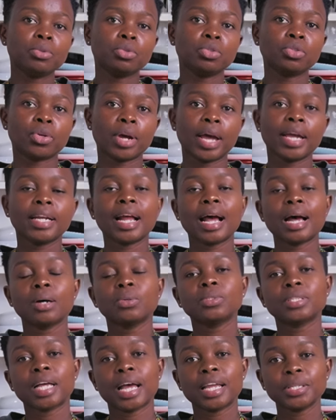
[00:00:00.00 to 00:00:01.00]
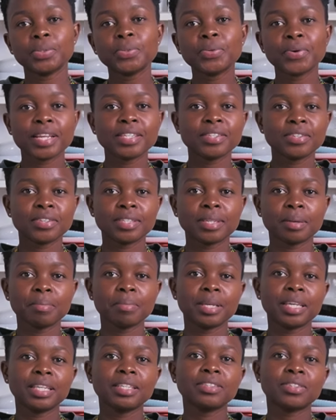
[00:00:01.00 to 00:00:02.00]
to trying out a new rice
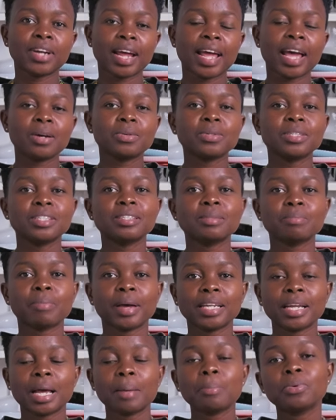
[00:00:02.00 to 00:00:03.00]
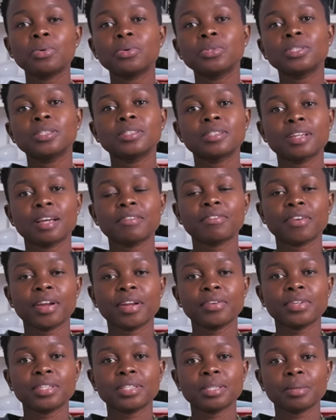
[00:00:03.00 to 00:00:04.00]
recipe, try out this pineapple stir-fry
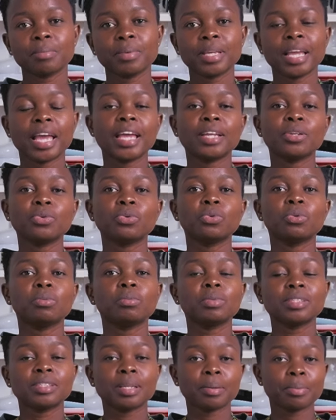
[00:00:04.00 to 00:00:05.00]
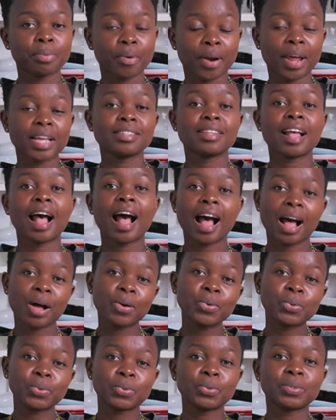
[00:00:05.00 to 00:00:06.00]
recipe and you'll be surprised
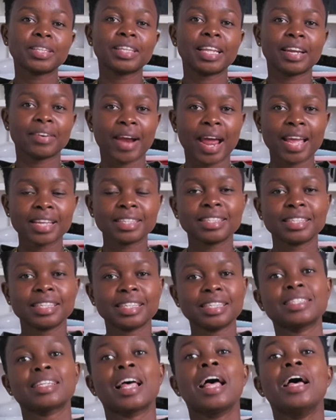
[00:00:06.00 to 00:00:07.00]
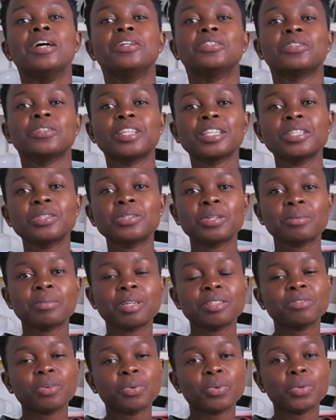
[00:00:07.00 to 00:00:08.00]
how good the rice is. So thank you so
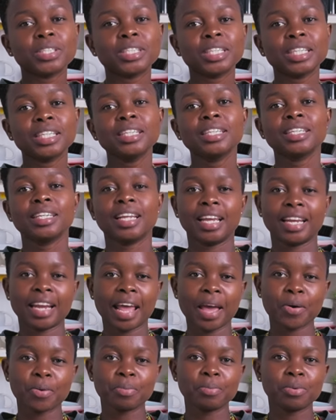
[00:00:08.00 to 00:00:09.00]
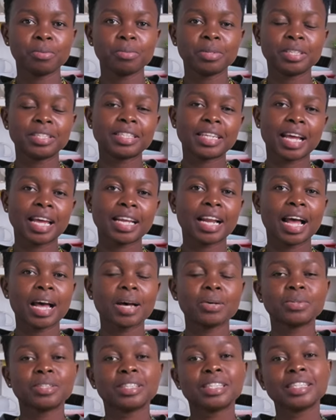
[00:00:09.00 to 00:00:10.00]
much for watching, and I hope you'll be trying
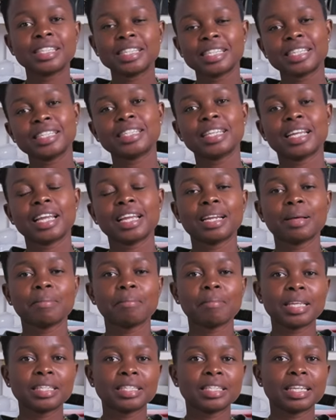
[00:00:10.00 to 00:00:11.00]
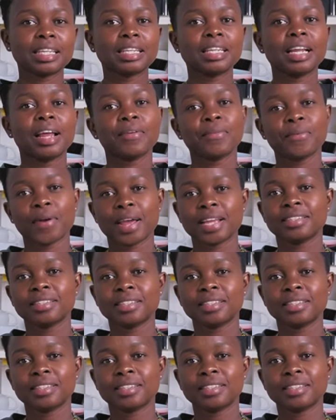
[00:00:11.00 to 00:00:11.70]
out this easy and amazing rice